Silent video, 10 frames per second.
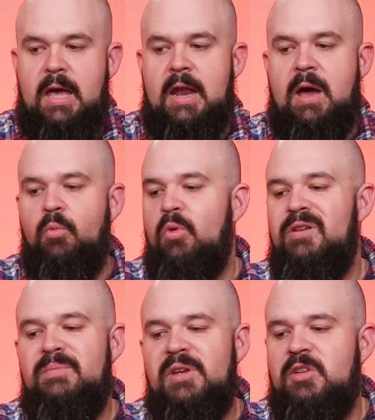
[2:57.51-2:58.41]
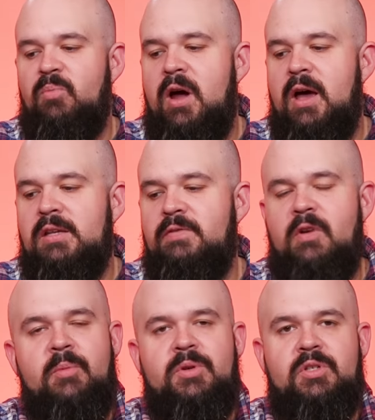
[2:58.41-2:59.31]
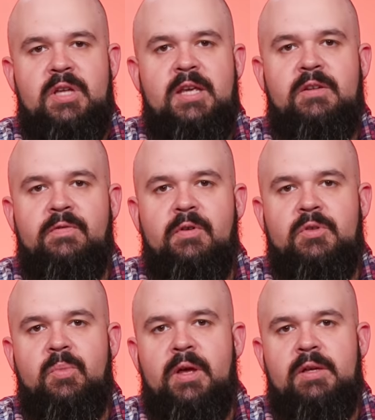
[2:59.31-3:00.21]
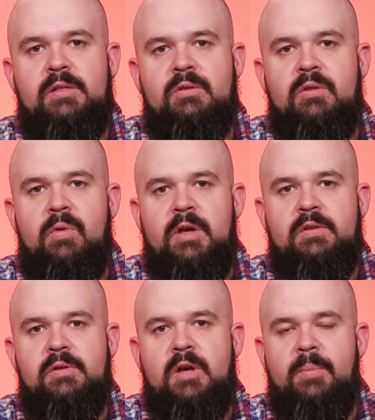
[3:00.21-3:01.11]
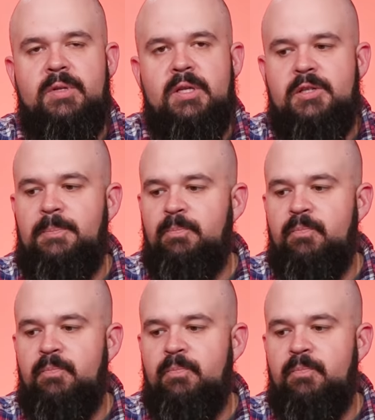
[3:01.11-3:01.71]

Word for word: And I wouldn't be surprised if Arby's stays in first place the rest of this competition.